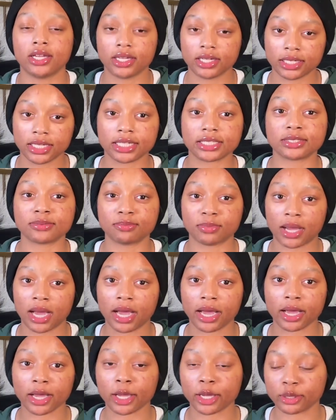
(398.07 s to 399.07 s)
That's
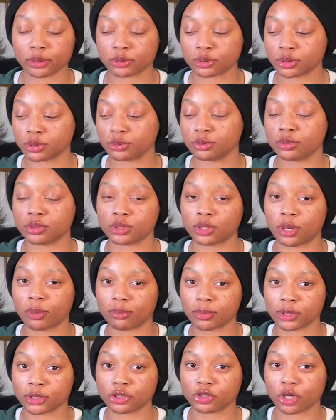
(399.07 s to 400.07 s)
my go-to. So I'm
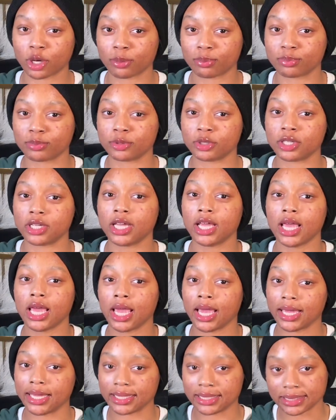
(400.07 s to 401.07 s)
gonna drop one,
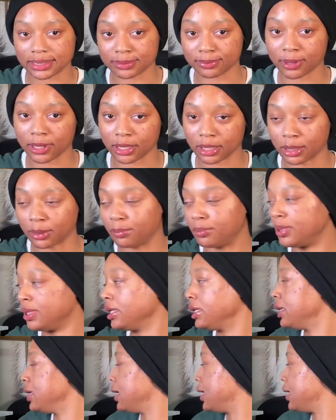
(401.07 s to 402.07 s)
and this probably gonna be